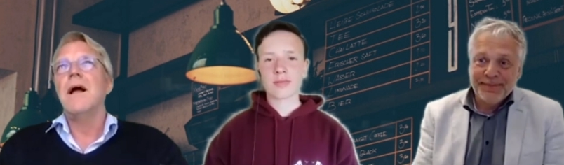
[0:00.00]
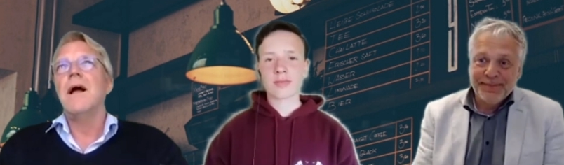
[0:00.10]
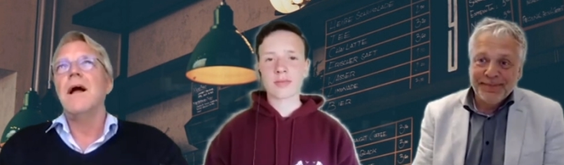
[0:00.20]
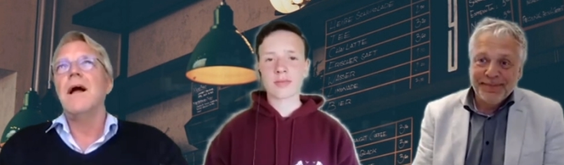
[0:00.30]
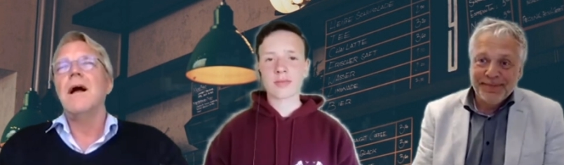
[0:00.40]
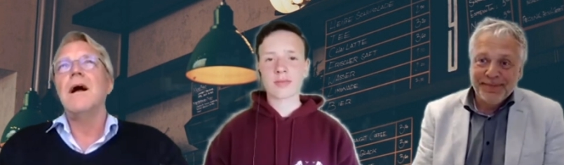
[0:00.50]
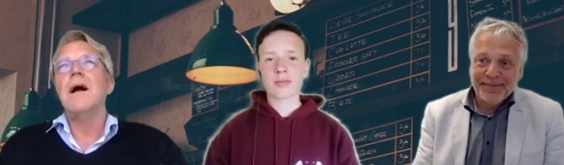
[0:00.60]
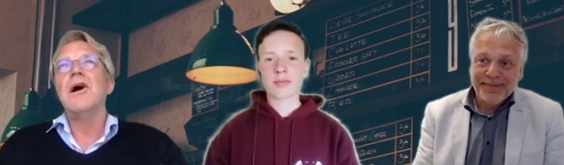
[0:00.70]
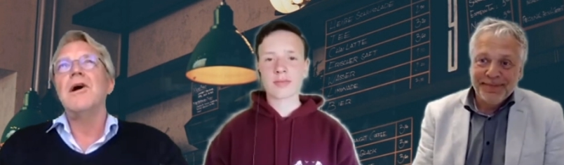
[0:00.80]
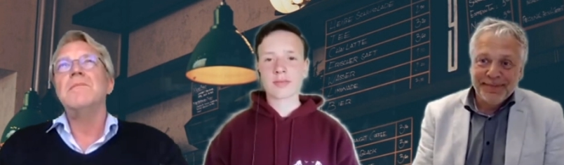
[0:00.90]

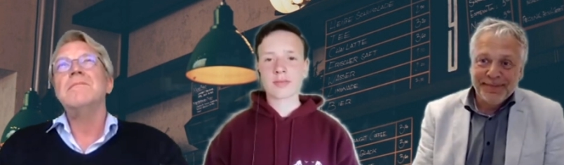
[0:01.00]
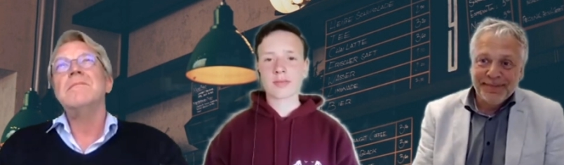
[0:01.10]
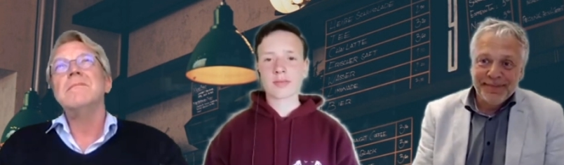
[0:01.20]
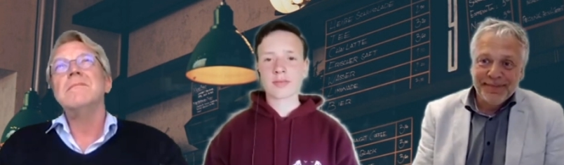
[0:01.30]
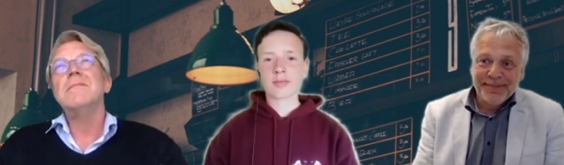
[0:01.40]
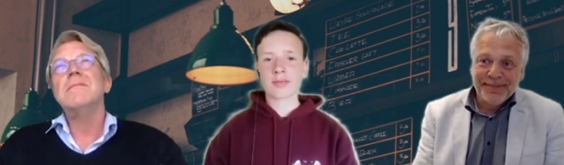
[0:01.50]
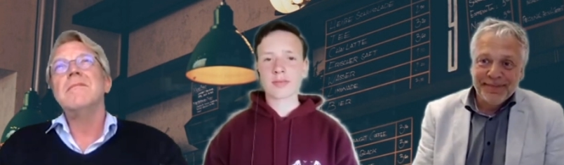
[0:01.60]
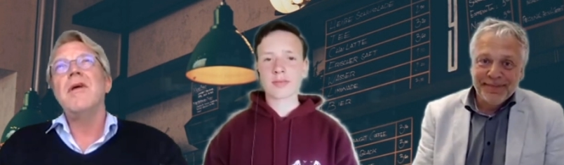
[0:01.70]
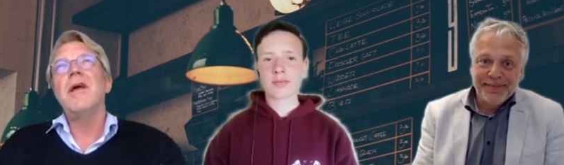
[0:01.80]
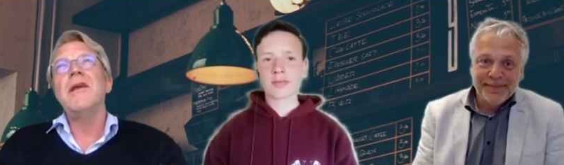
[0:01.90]
Speaker 1: Um,
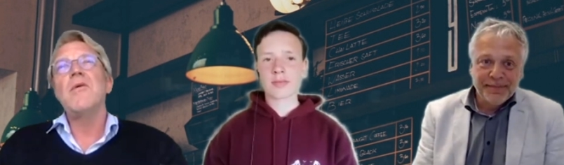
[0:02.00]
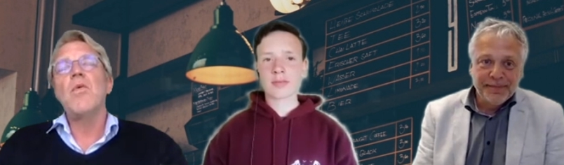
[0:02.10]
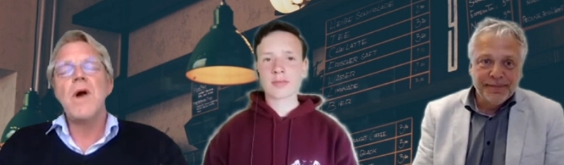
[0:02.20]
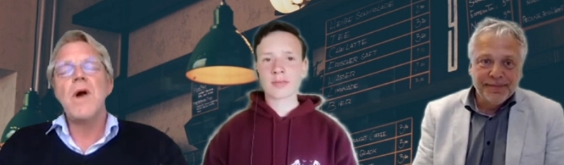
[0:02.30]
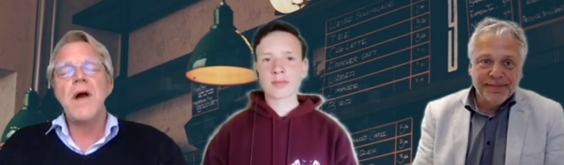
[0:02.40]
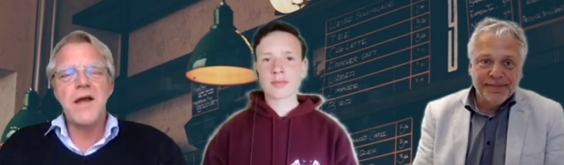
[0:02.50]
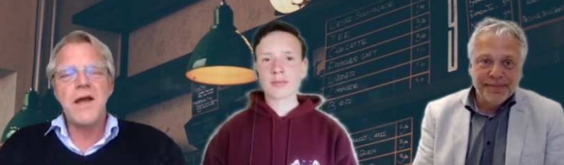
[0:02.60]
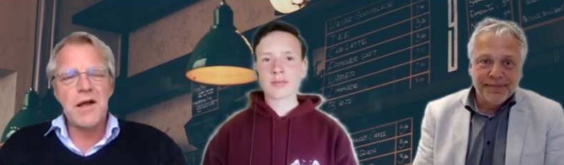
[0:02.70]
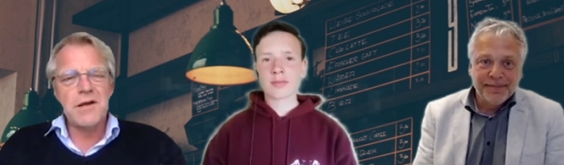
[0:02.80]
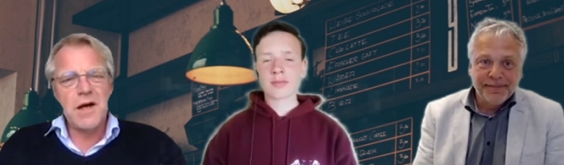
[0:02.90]
in a way,
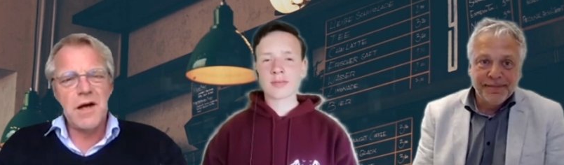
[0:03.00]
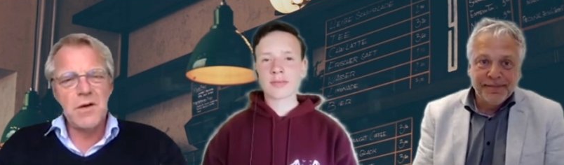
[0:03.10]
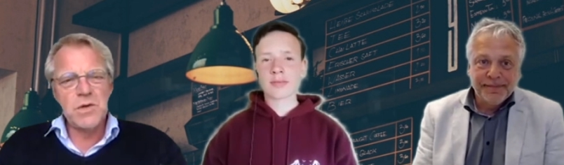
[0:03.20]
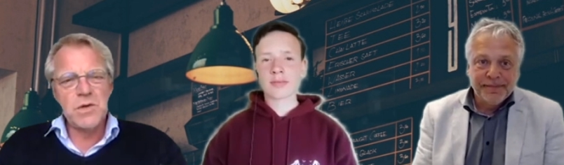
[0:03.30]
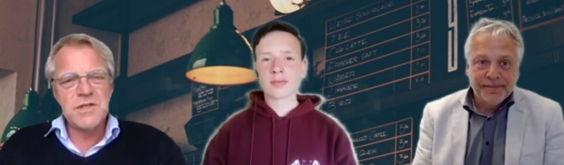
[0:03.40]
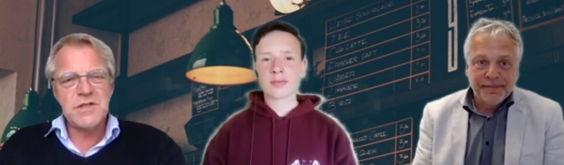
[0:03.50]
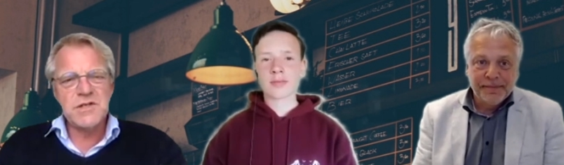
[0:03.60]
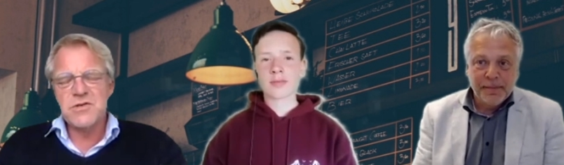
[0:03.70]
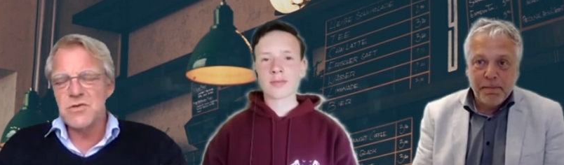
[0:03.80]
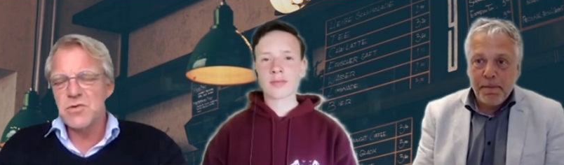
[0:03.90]
I, I wanted to
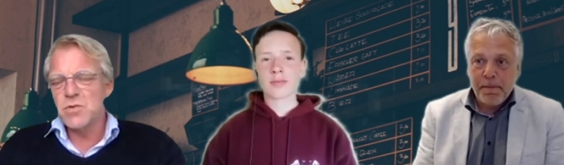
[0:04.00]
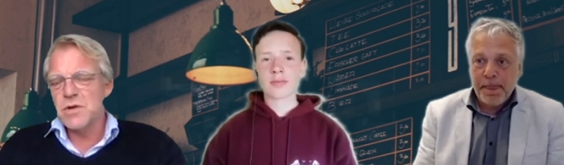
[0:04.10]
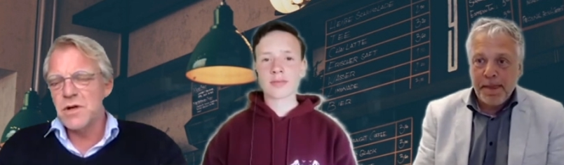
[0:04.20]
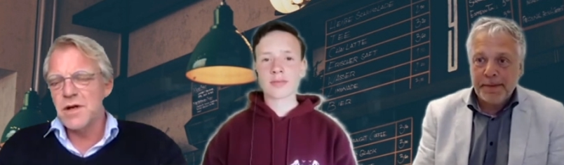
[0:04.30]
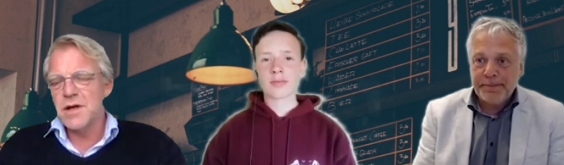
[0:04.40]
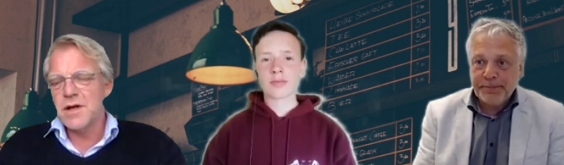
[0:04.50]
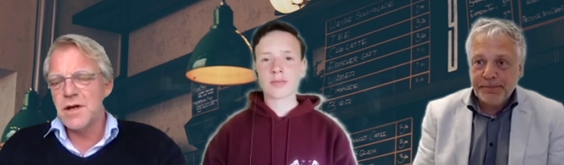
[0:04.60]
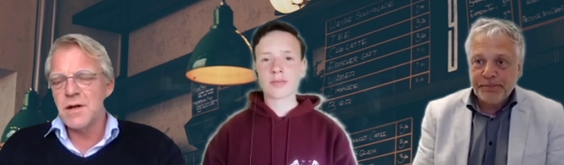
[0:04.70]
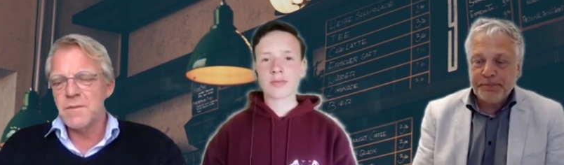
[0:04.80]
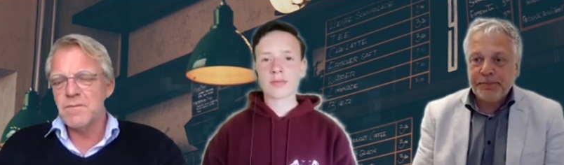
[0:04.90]
do.
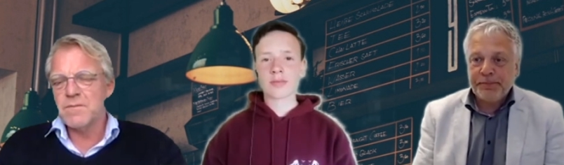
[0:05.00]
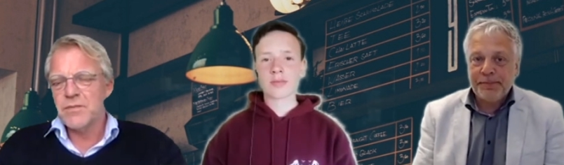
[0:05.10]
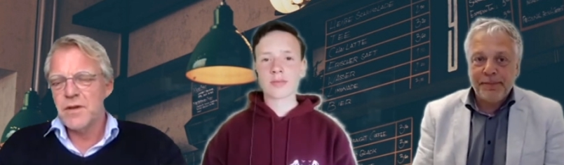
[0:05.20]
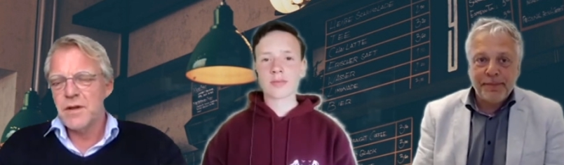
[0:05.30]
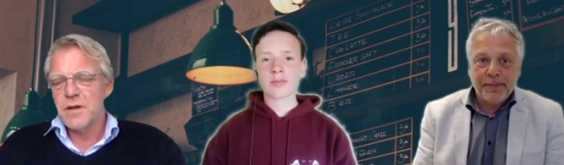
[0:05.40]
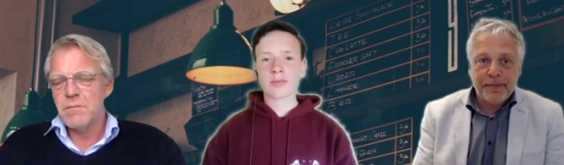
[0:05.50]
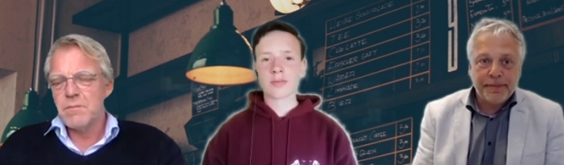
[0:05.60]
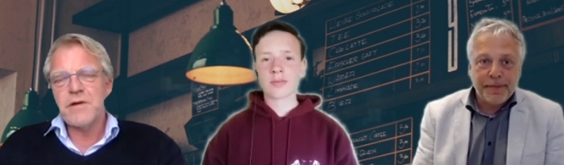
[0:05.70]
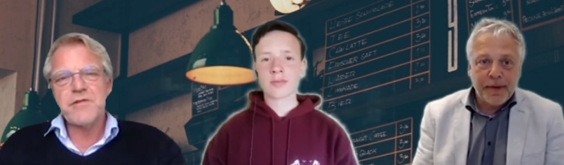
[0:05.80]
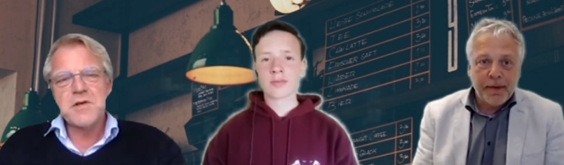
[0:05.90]
Um,
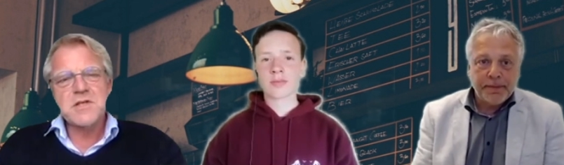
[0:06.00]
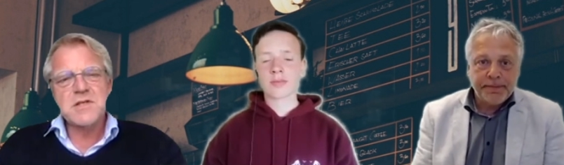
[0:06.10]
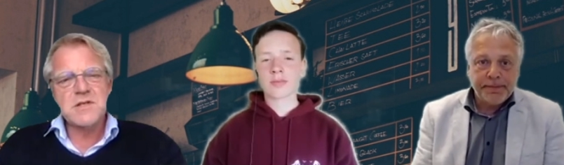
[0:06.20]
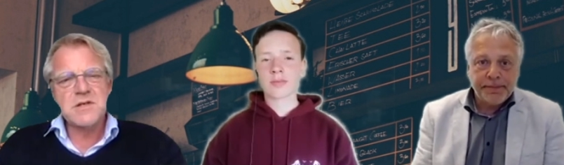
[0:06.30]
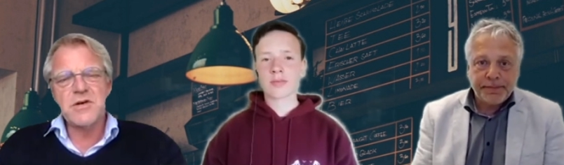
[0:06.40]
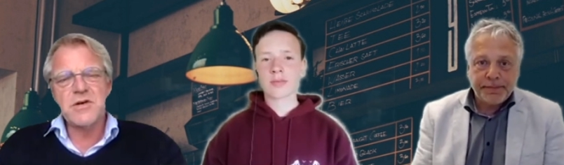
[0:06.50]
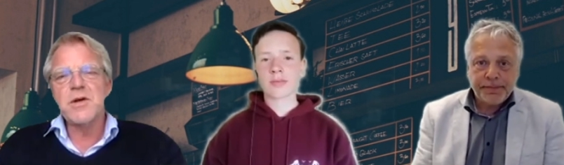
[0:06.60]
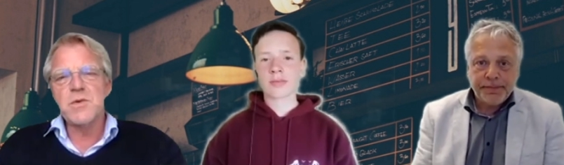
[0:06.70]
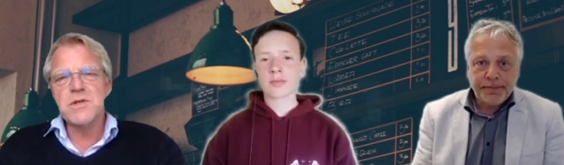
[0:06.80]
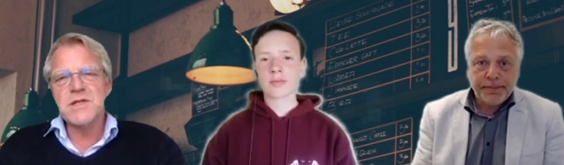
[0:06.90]
my first degree
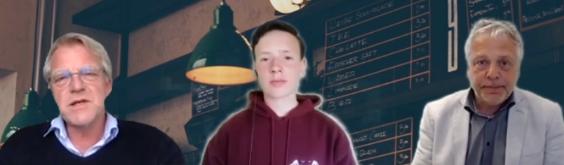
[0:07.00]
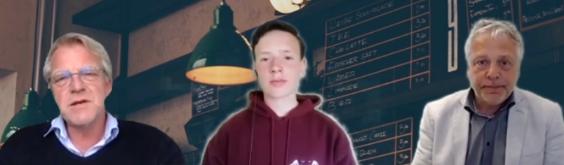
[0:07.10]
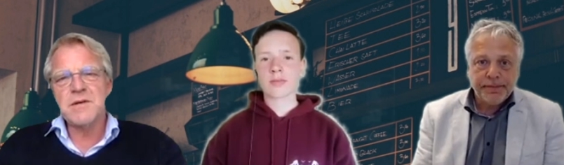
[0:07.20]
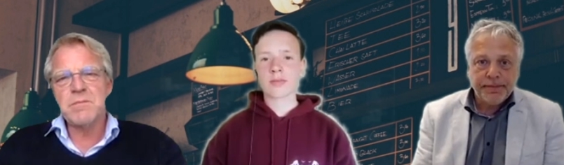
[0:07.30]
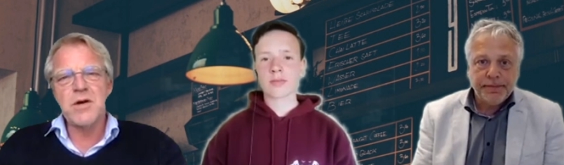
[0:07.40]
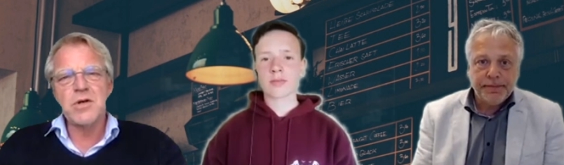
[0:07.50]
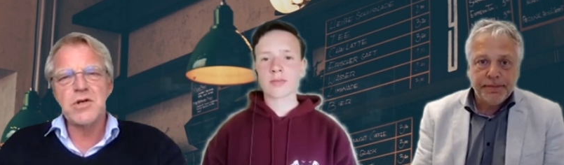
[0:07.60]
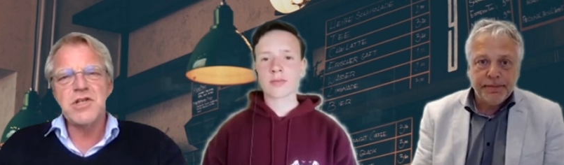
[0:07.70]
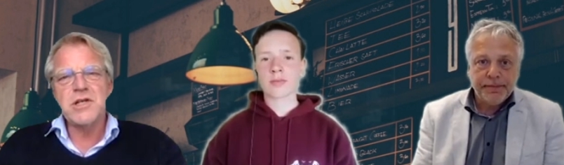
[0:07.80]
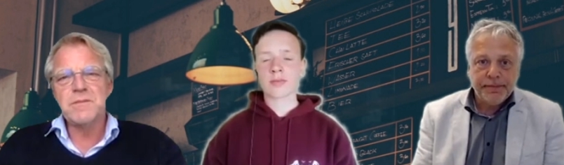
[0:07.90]
was in biology,